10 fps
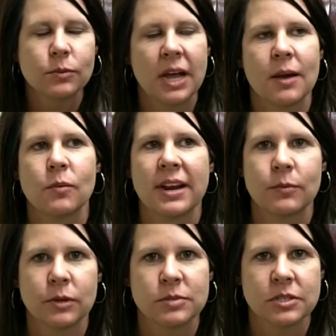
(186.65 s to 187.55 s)
with
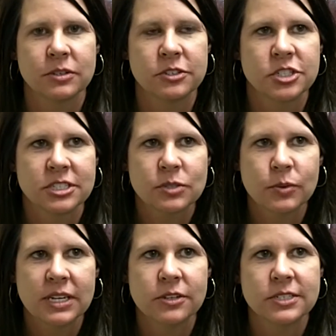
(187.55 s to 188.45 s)
waiting room
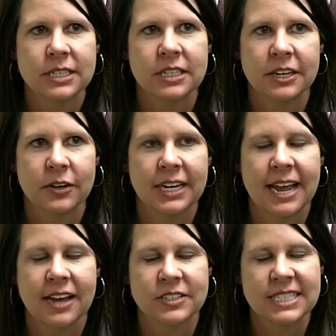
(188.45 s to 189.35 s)
solutions, we use a
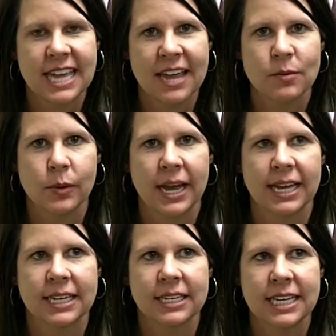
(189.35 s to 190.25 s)
clearinghouse,
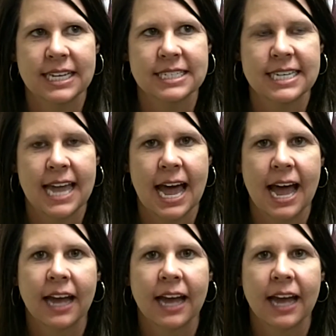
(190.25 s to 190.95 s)
Gateway, EDI,